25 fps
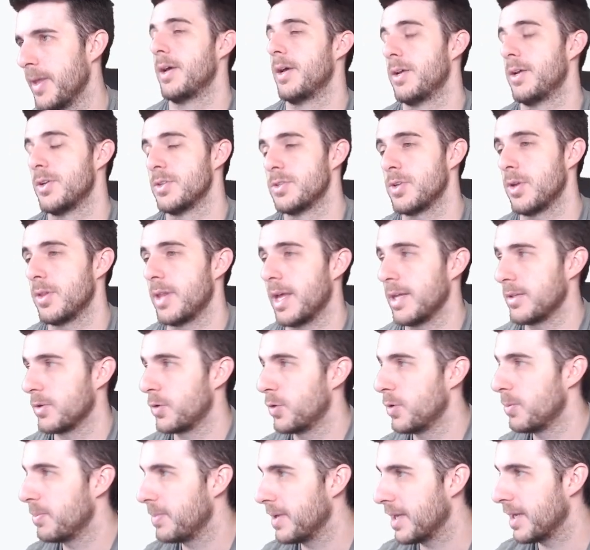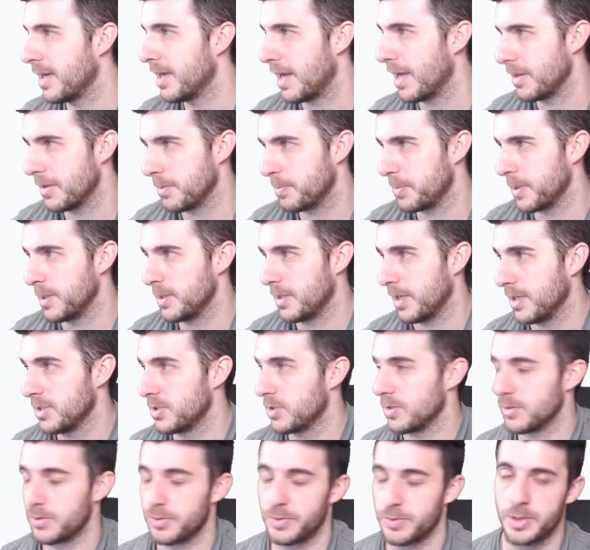So that could be another
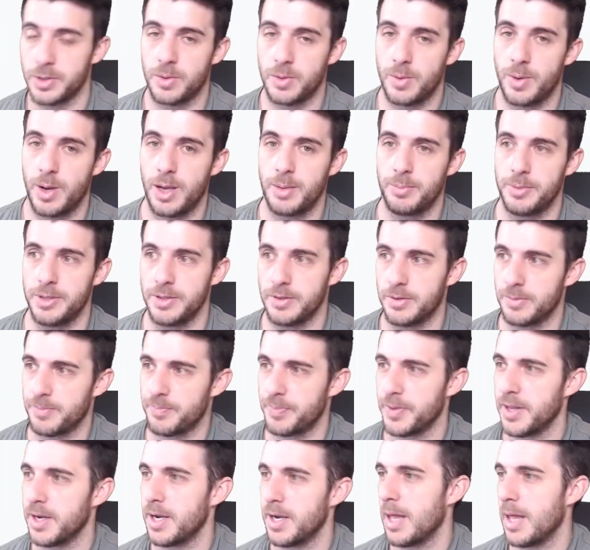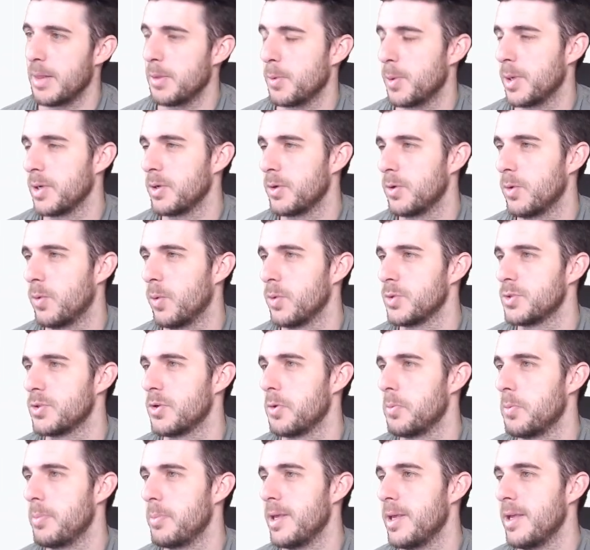potential requirement. Another one could
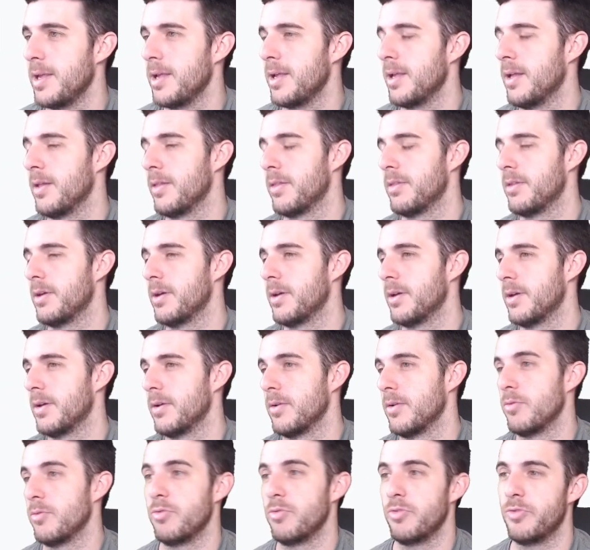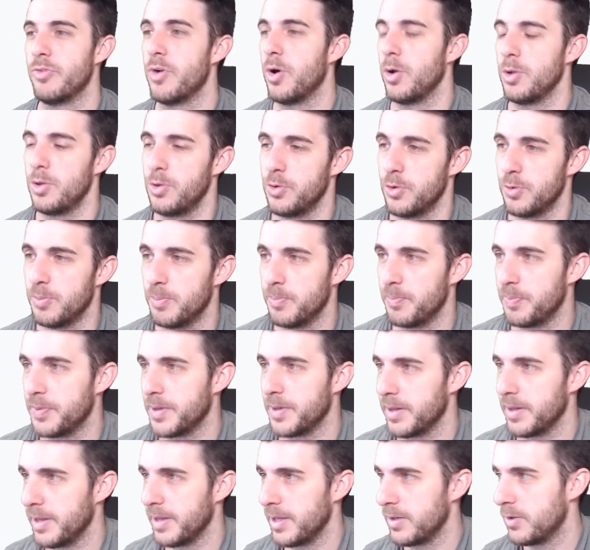also be the volume
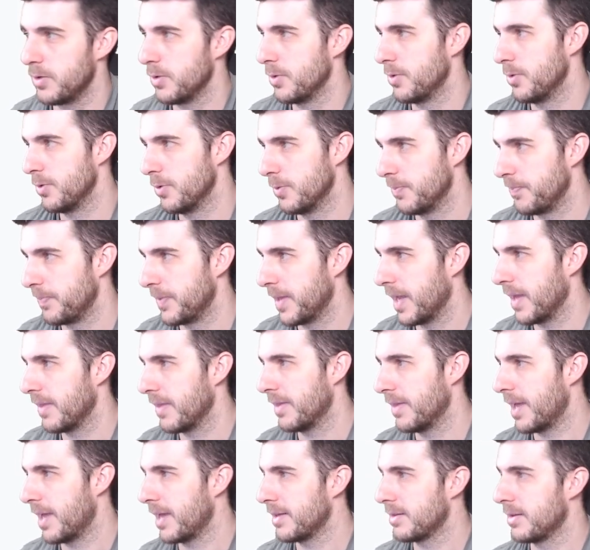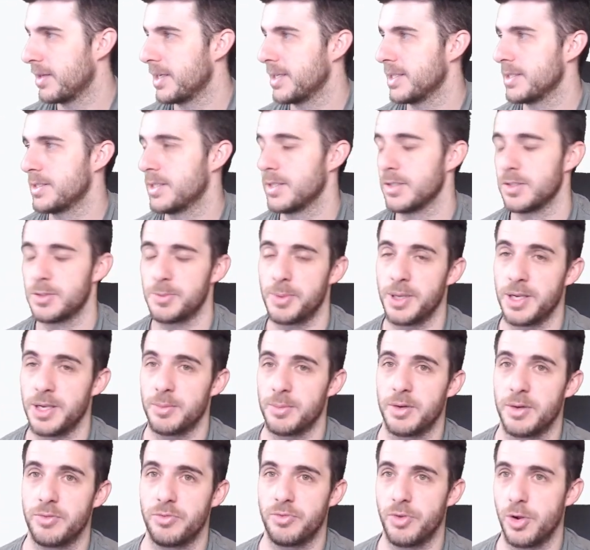that you do. And that is, speaking
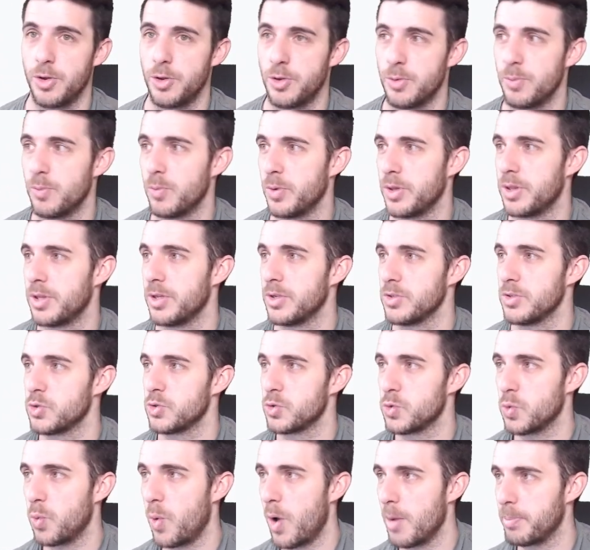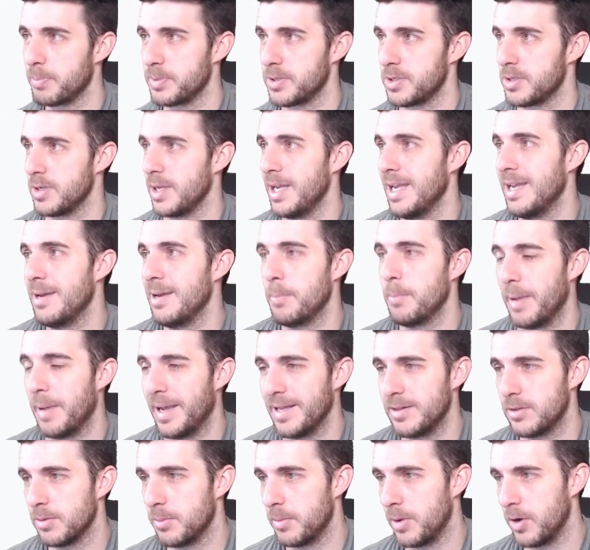about volume, with swaps in
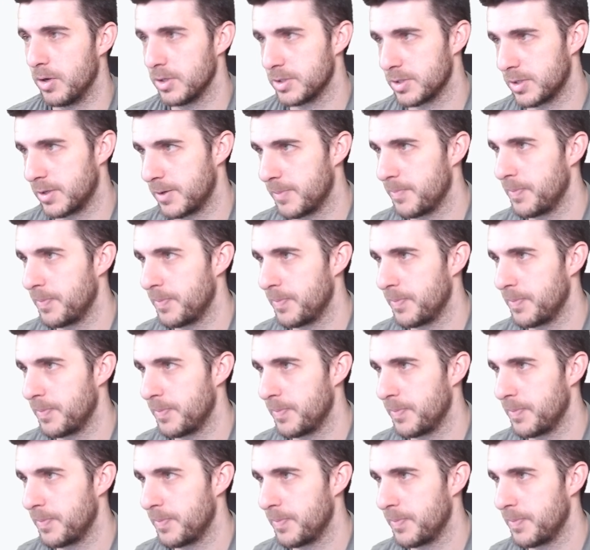Metamask.